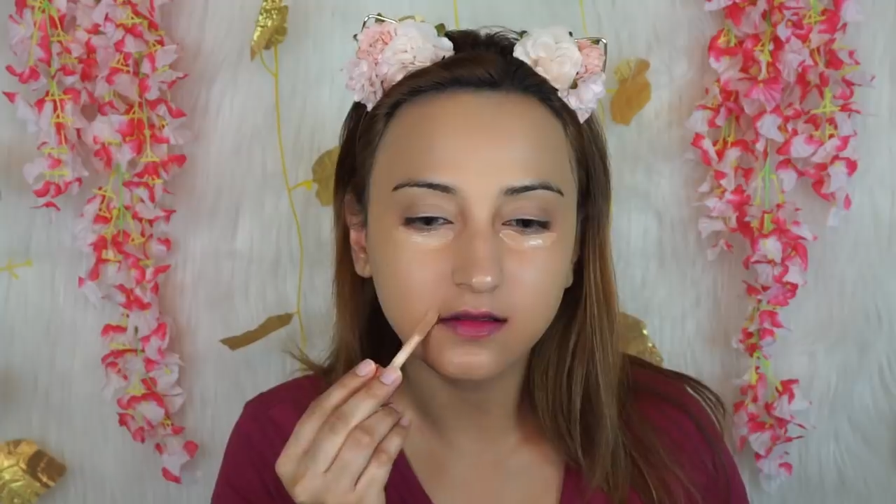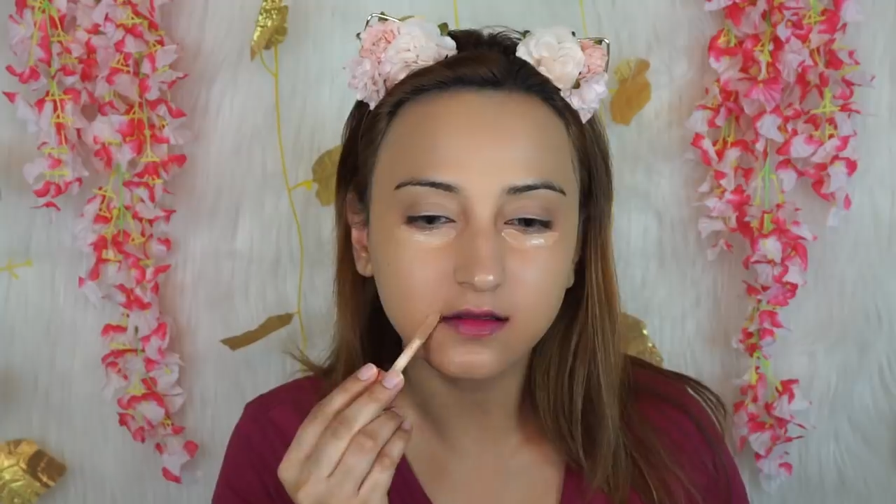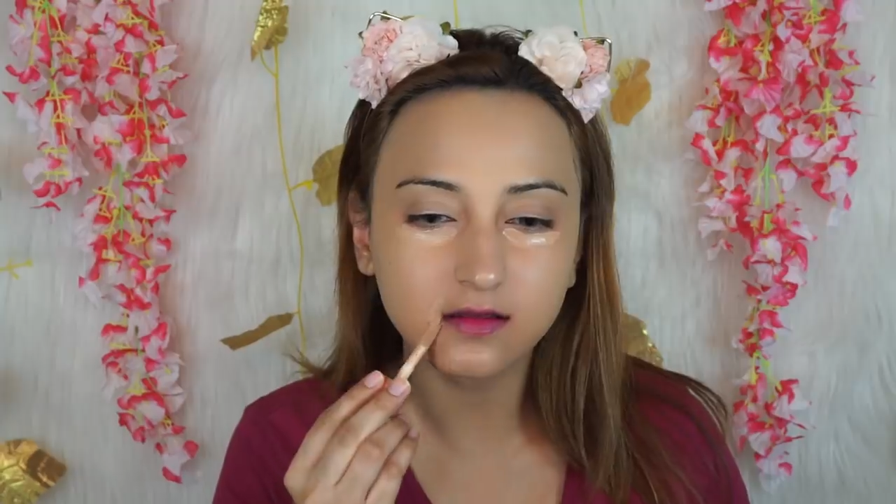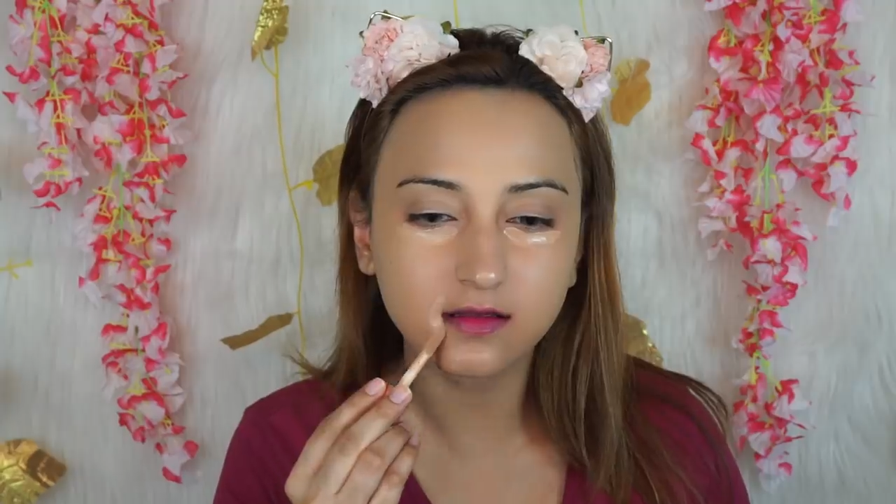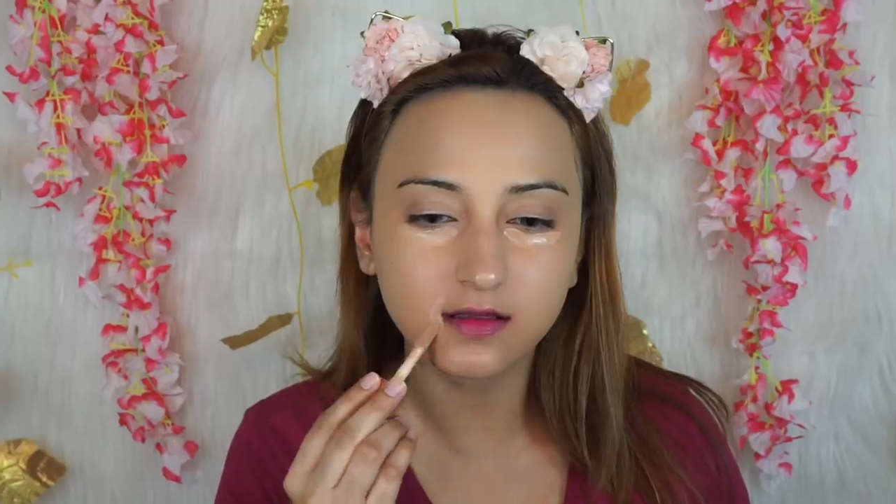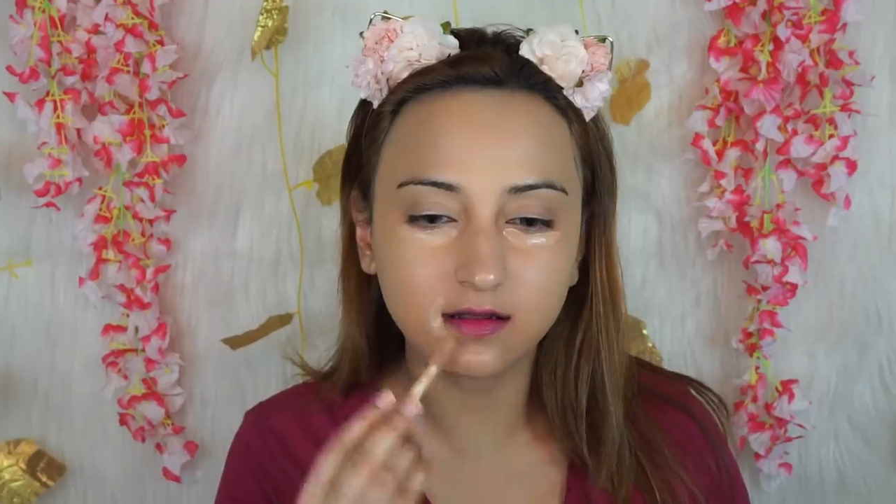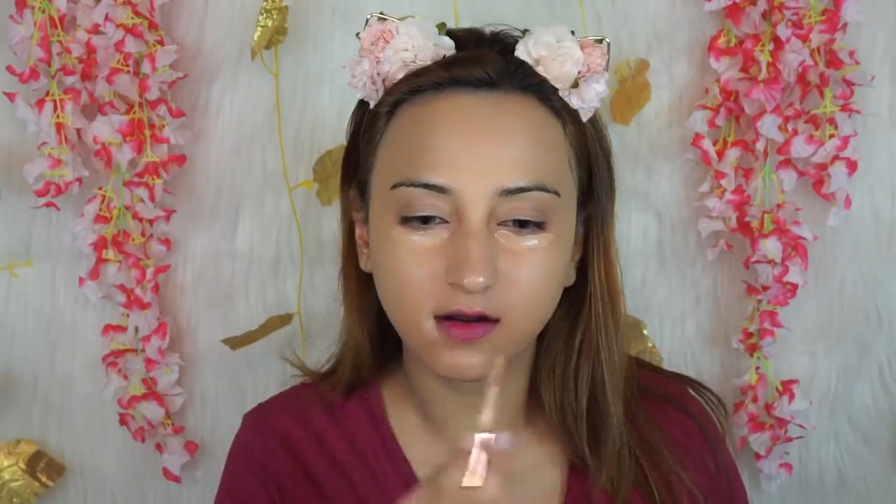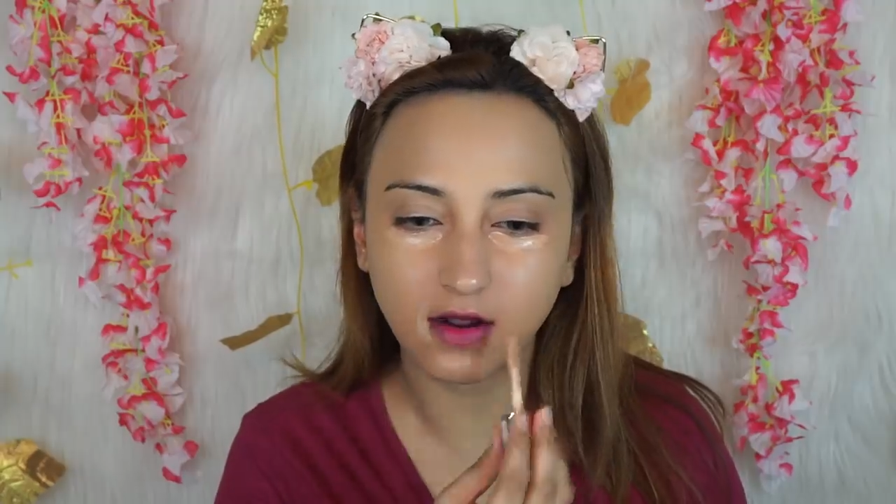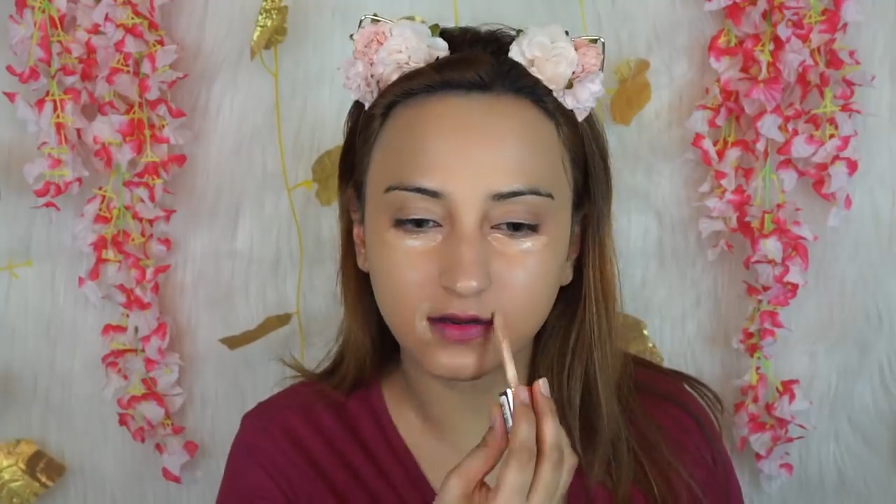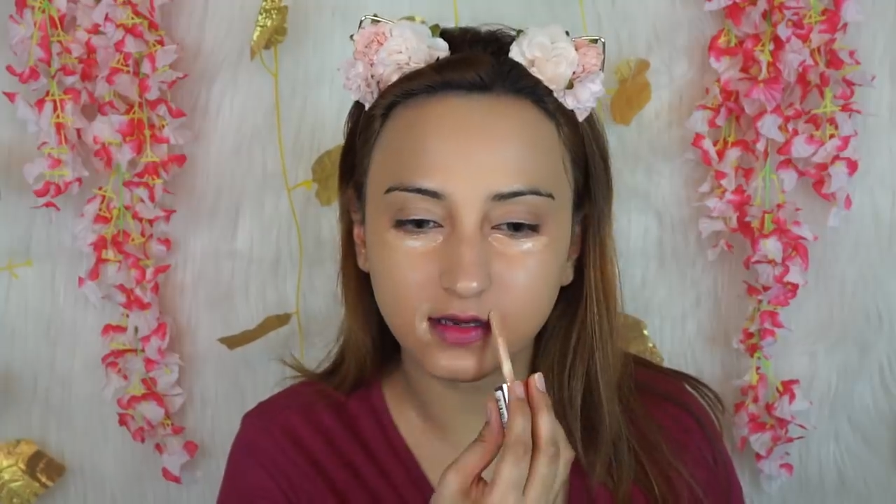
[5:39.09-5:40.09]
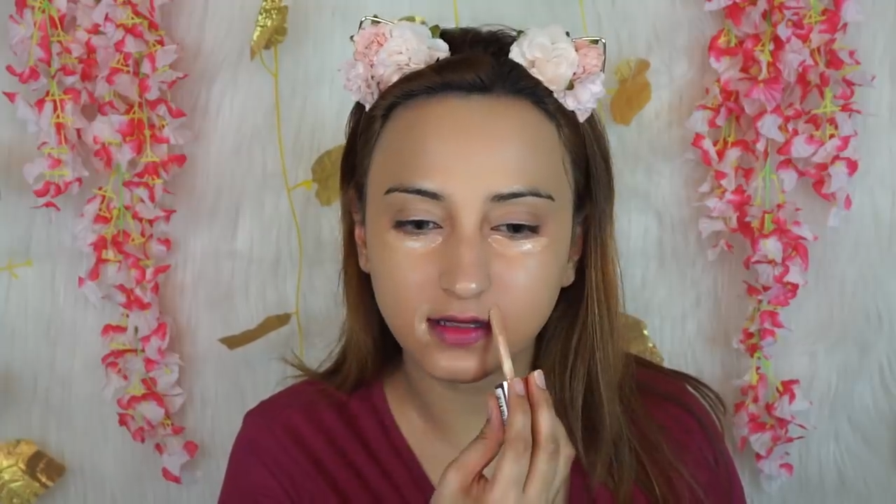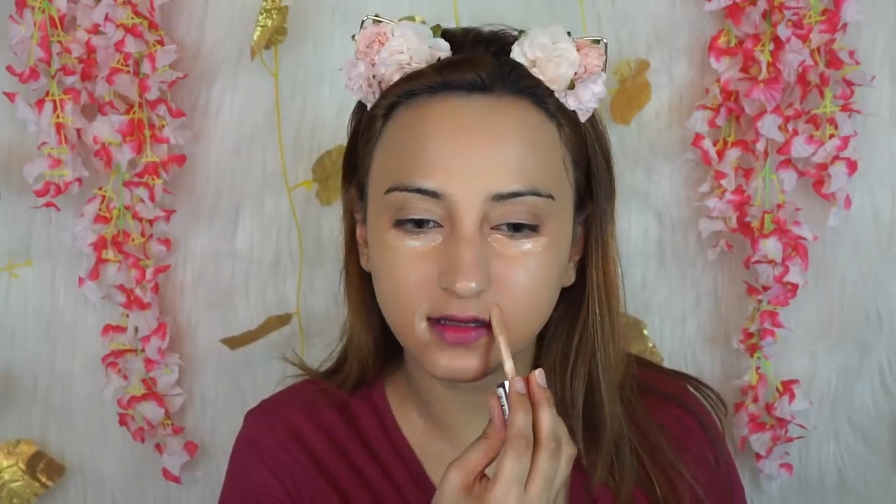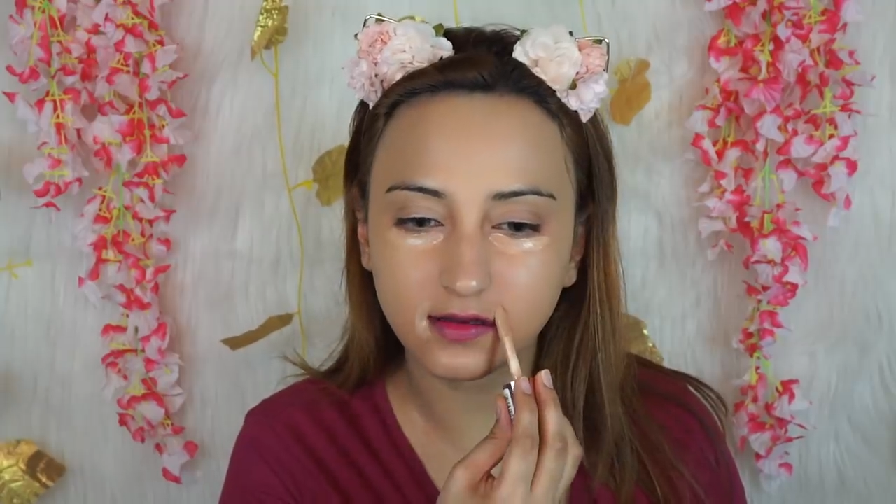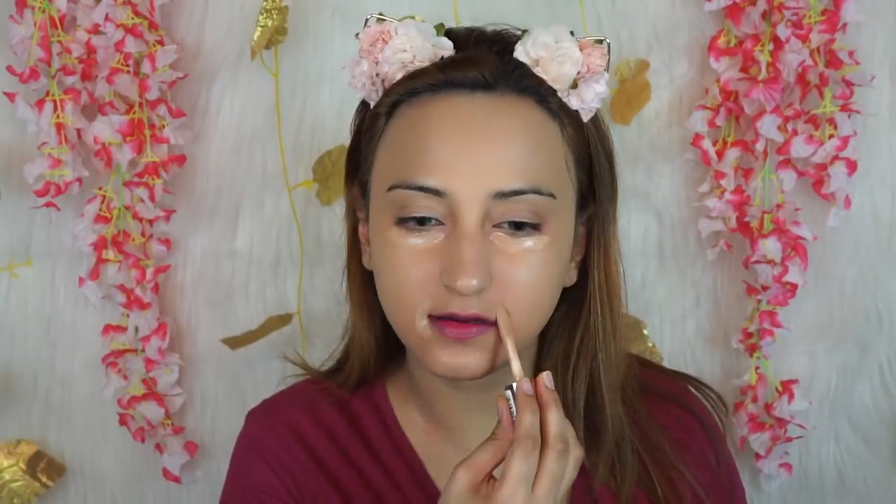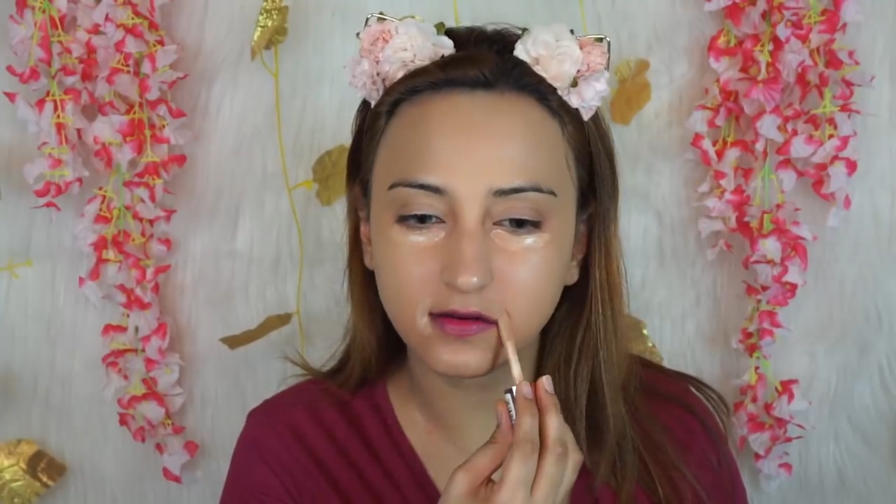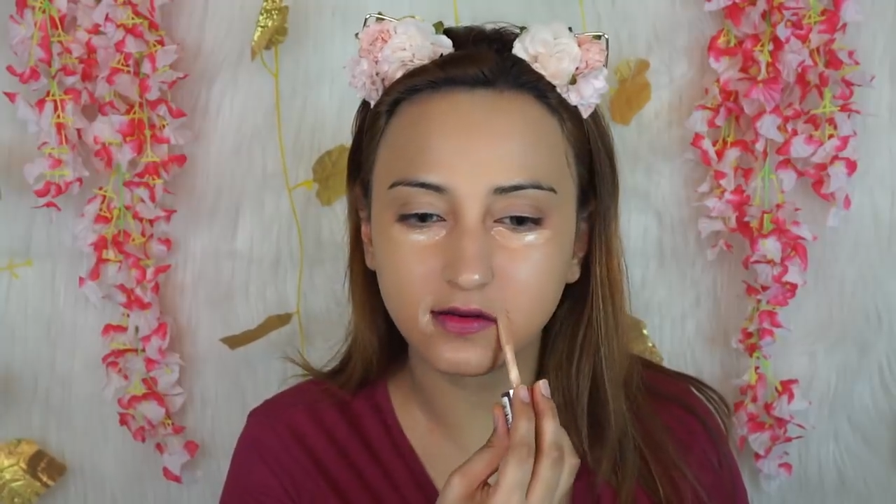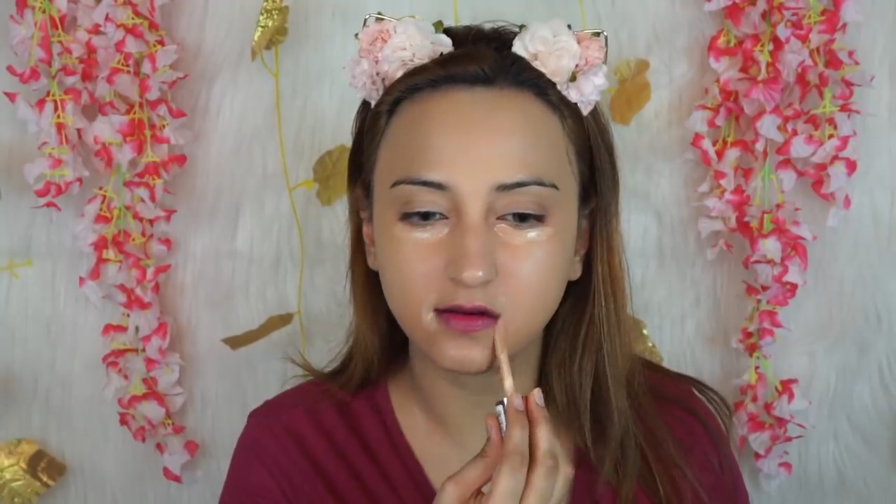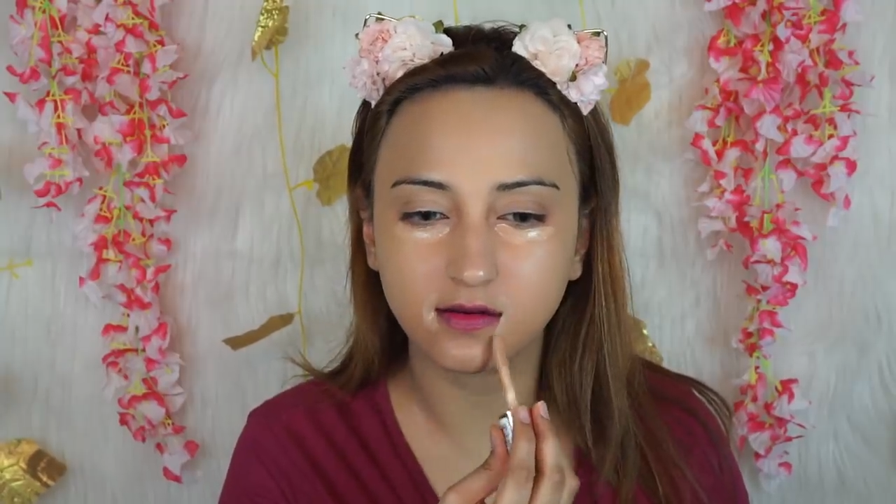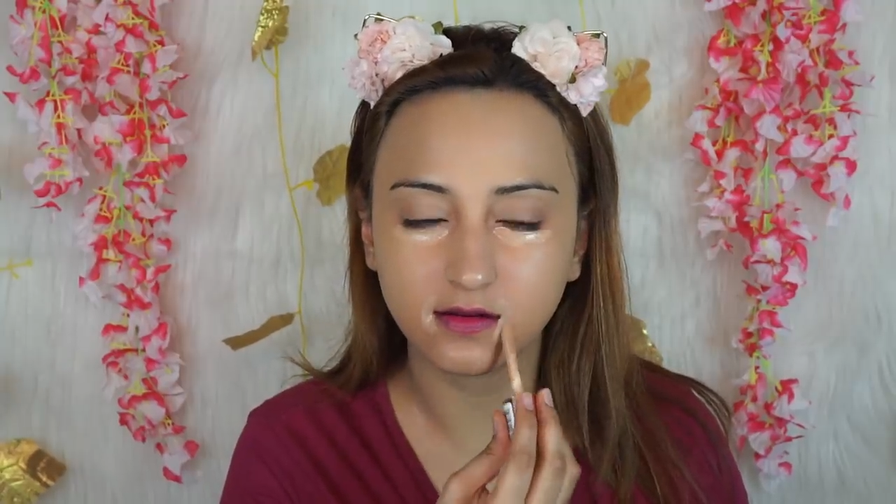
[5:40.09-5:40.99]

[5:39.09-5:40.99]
conceal around here,